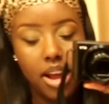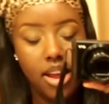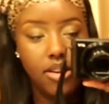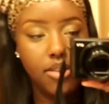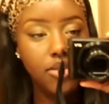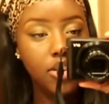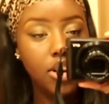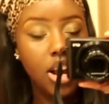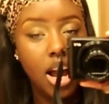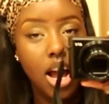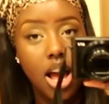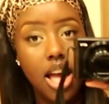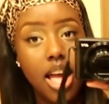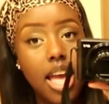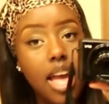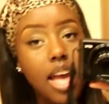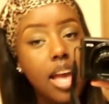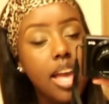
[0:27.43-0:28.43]
I kind of forgot.
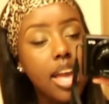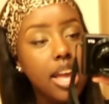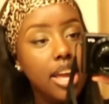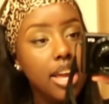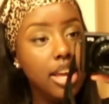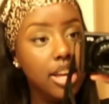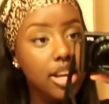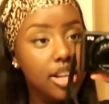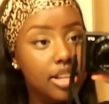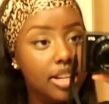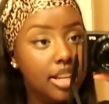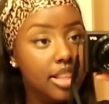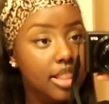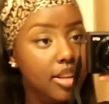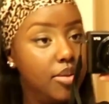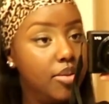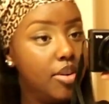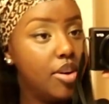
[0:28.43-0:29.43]
And I
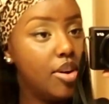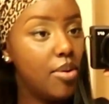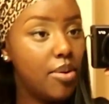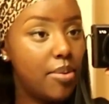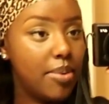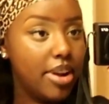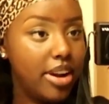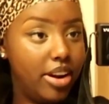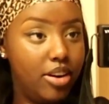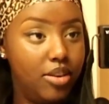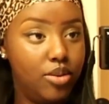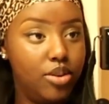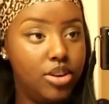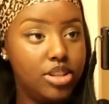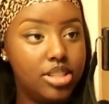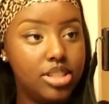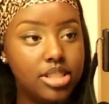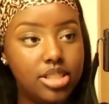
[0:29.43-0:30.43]
think we're gonna wear my Air
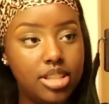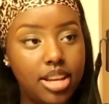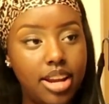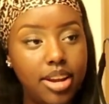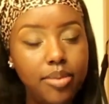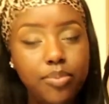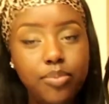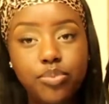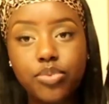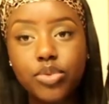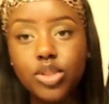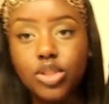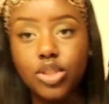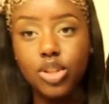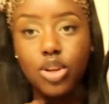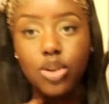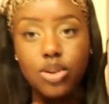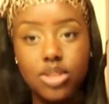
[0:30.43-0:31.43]
Forces today.
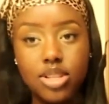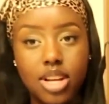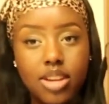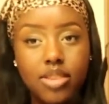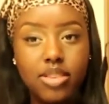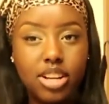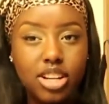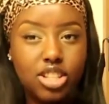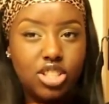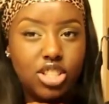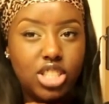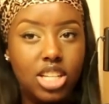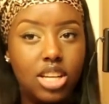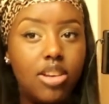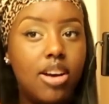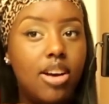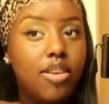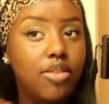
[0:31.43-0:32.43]
So it's kind of like a
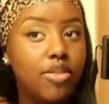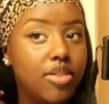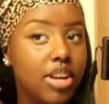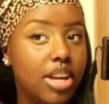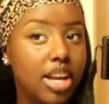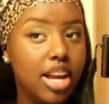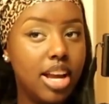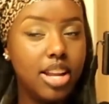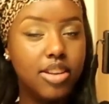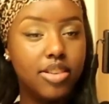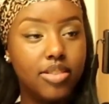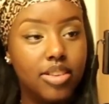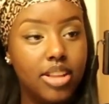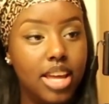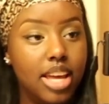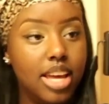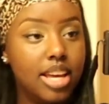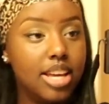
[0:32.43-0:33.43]
chill outfit, kind of
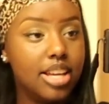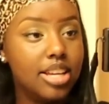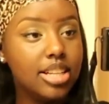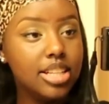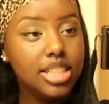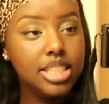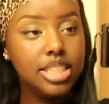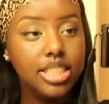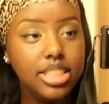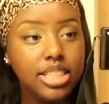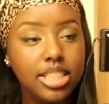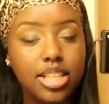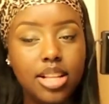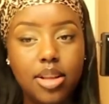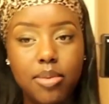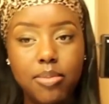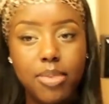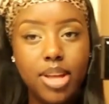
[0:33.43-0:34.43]
like
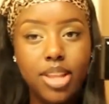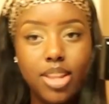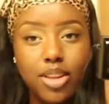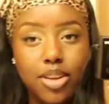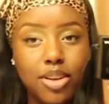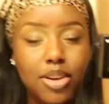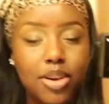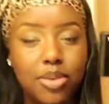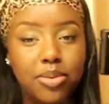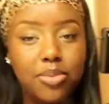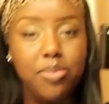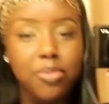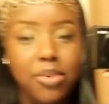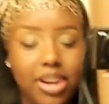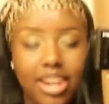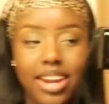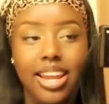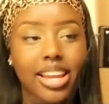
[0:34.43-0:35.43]
mellow, you know,
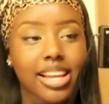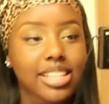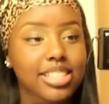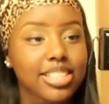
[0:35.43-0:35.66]
Monday.